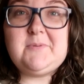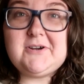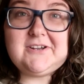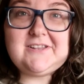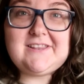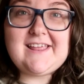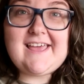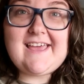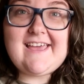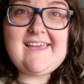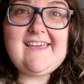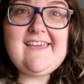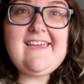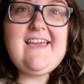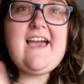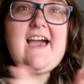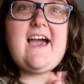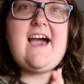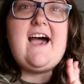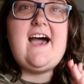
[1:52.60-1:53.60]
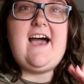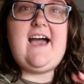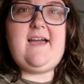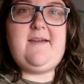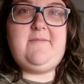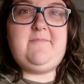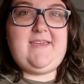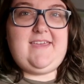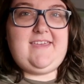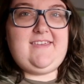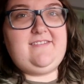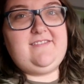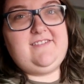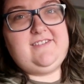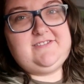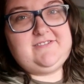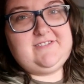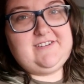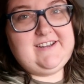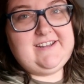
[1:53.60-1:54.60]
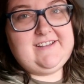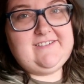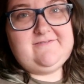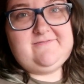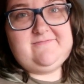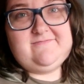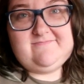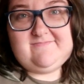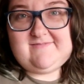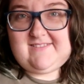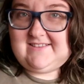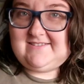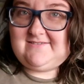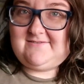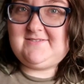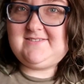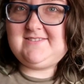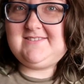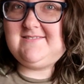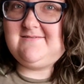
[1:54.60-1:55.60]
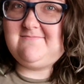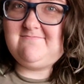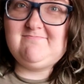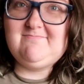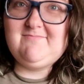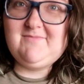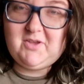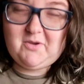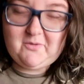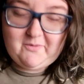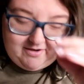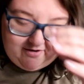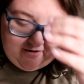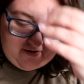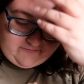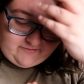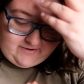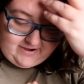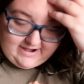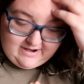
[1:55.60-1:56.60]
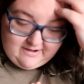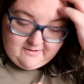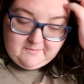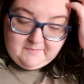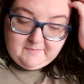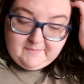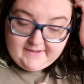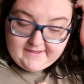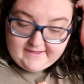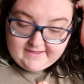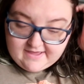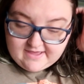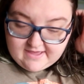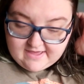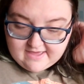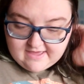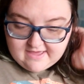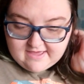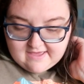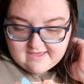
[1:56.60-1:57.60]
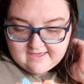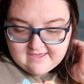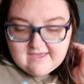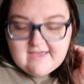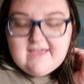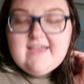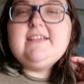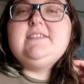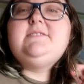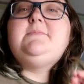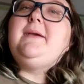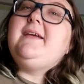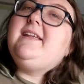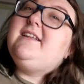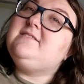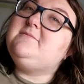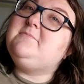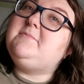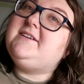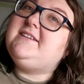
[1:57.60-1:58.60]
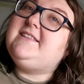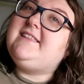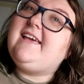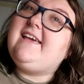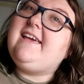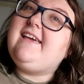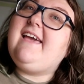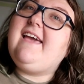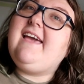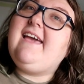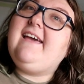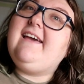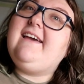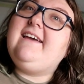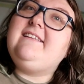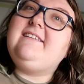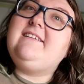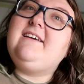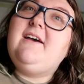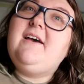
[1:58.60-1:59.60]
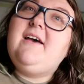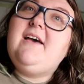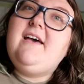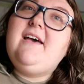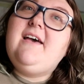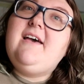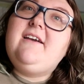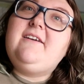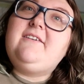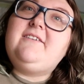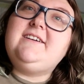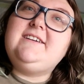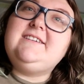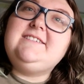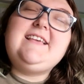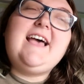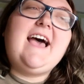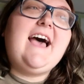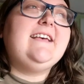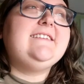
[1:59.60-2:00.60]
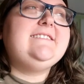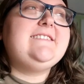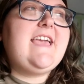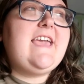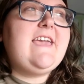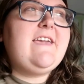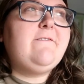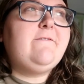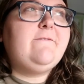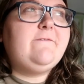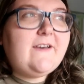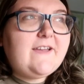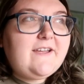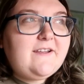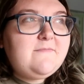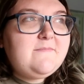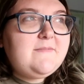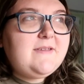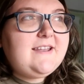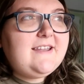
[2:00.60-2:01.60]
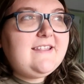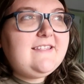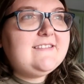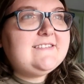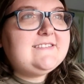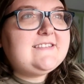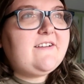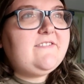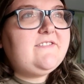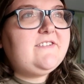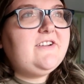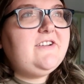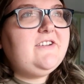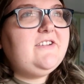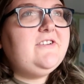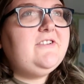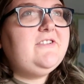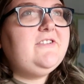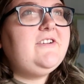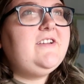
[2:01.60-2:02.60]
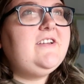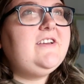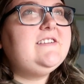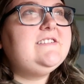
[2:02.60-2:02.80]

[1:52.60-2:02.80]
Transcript: birthday. I'm making lunch right now. It's going off right now, but it's Panda's birthday and Chris has a fire meeting this afternoon,